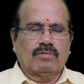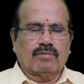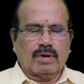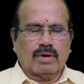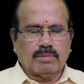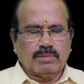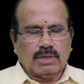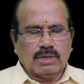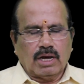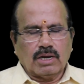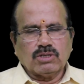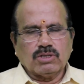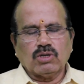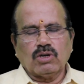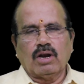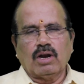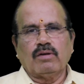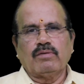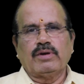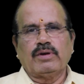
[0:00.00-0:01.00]
from
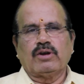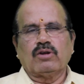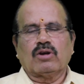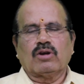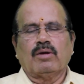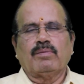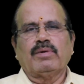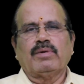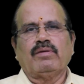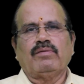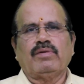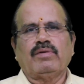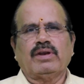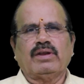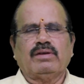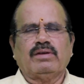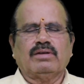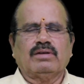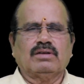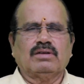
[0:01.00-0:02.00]
Darchula we took up a
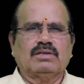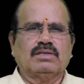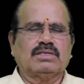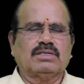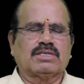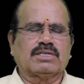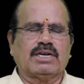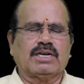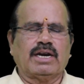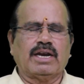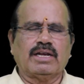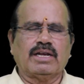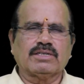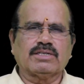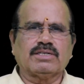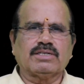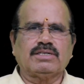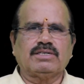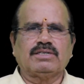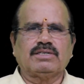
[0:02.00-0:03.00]
very
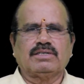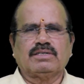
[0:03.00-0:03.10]
strenuous,